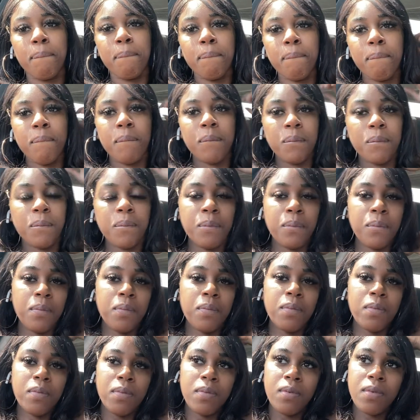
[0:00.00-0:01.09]
I was
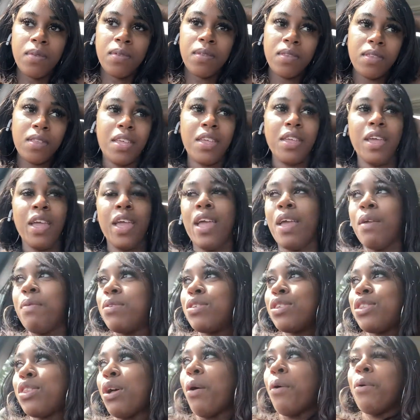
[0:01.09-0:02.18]
throwing up. He
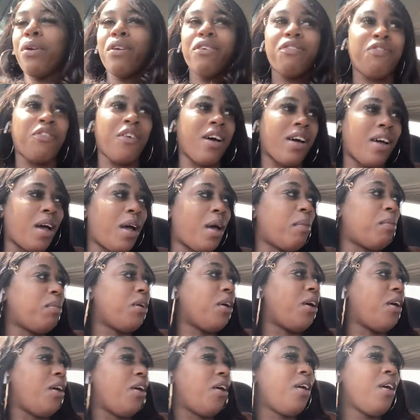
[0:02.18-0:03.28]
was throwing the fuck up,
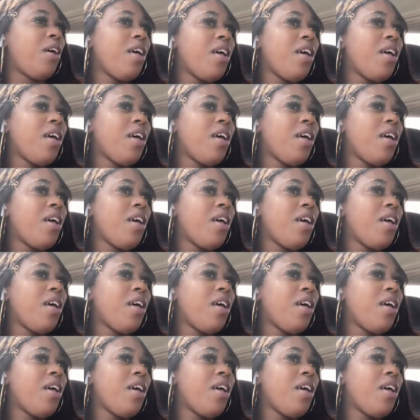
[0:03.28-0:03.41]
y'all.